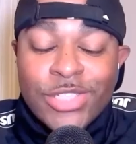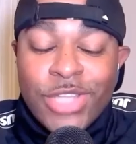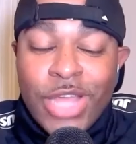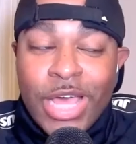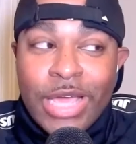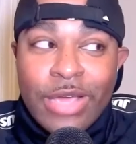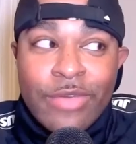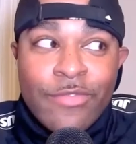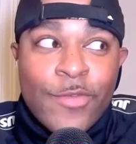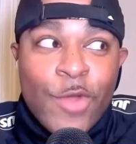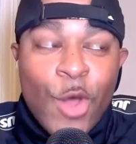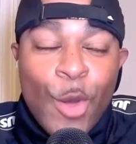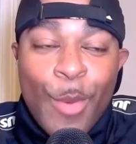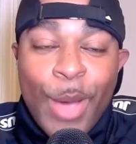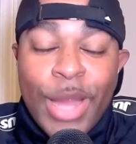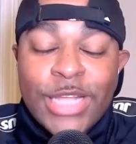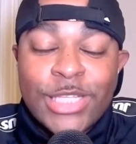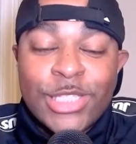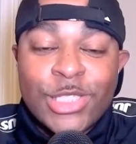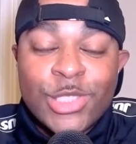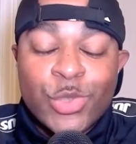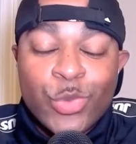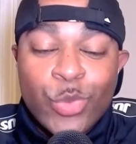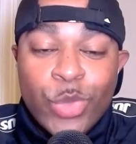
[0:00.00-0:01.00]
like, if nobody
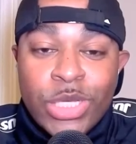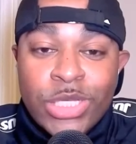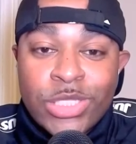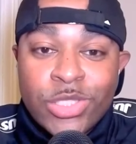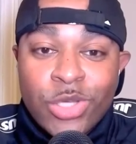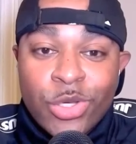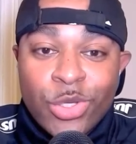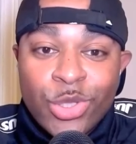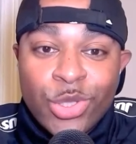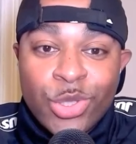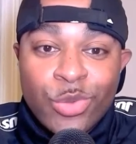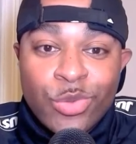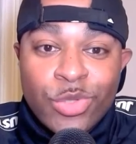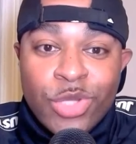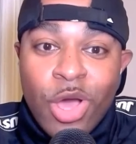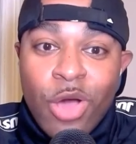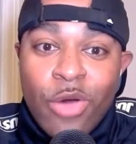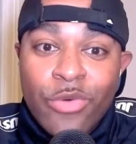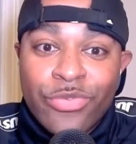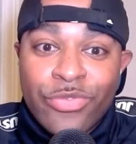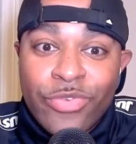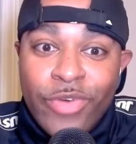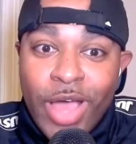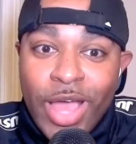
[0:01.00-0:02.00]
swings on you,
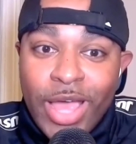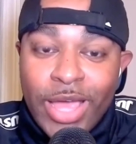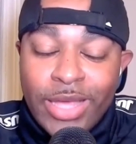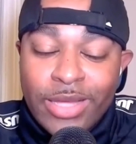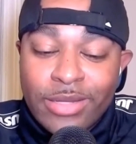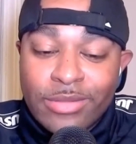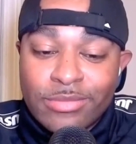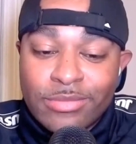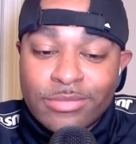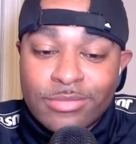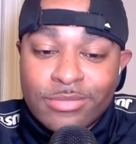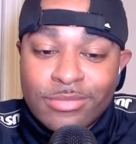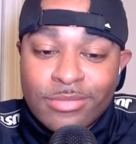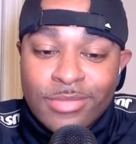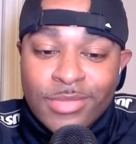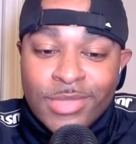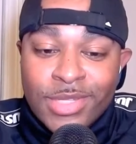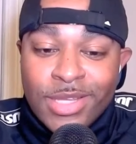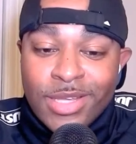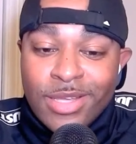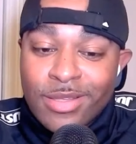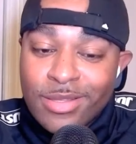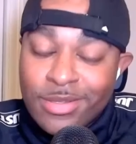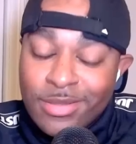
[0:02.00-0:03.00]
don't fight.
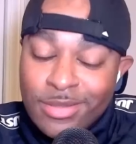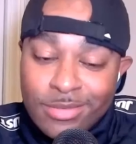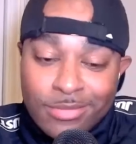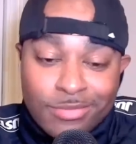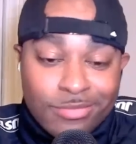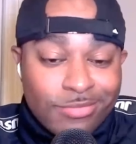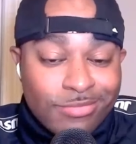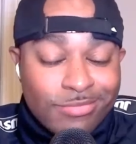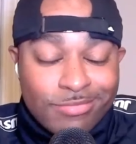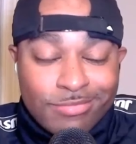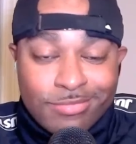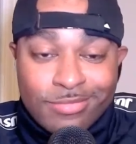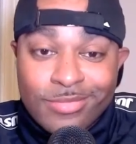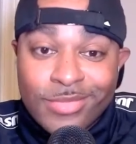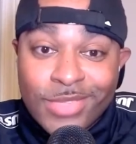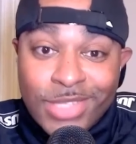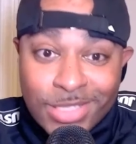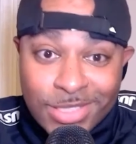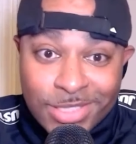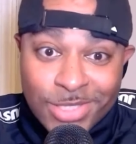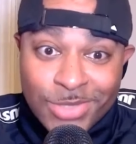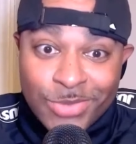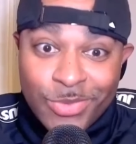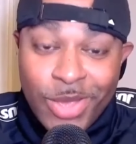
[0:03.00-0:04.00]

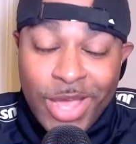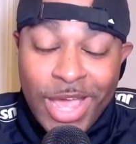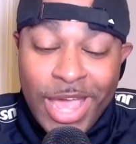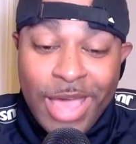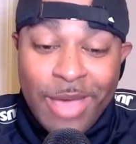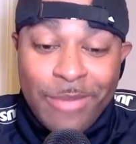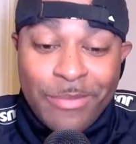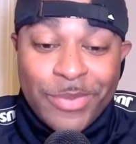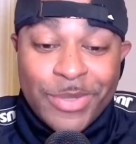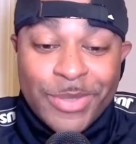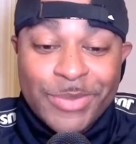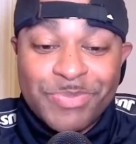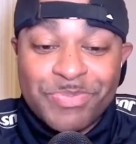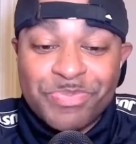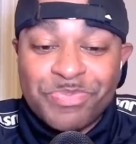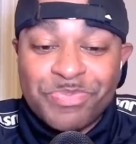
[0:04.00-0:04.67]
This is what happened.